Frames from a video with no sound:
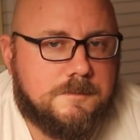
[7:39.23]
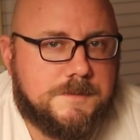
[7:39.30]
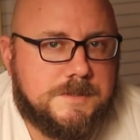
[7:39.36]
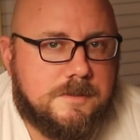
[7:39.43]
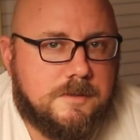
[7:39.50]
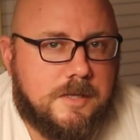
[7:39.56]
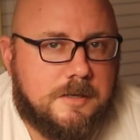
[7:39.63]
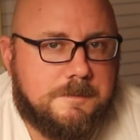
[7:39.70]

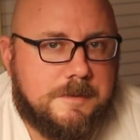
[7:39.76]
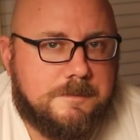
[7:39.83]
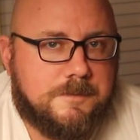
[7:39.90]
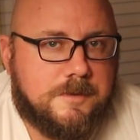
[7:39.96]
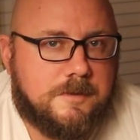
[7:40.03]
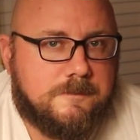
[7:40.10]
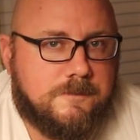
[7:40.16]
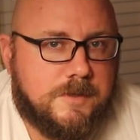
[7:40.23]
So a lot of
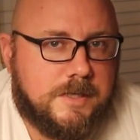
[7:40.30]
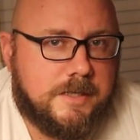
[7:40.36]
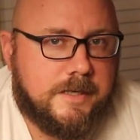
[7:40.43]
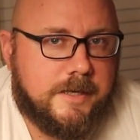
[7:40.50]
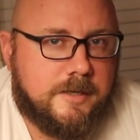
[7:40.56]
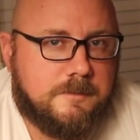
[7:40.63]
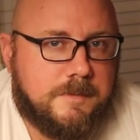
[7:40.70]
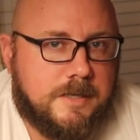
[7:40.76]
people that are freaking
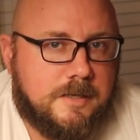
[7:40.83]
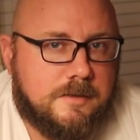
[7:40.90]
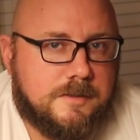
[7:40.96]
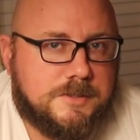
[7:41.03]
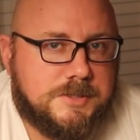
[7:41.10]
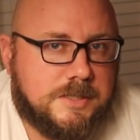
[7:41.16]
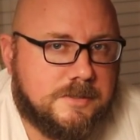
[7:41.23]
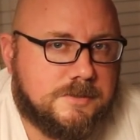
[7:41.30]
out about
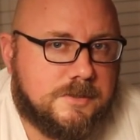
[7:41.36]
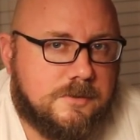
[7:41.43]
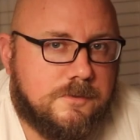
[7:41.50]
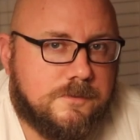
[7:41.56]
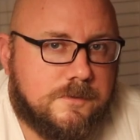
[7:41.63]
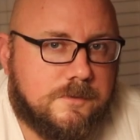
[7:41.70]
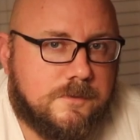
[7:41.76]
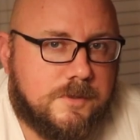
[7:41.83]
the chickens are
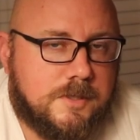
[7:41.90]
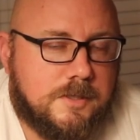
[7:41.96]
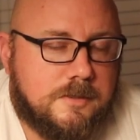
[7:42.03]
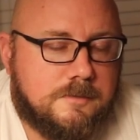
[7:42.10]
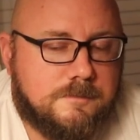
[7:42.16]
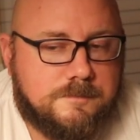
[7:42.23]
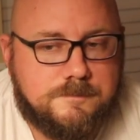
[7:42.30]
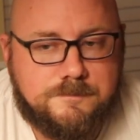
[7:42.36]
going through the
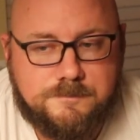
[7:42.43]
dirt,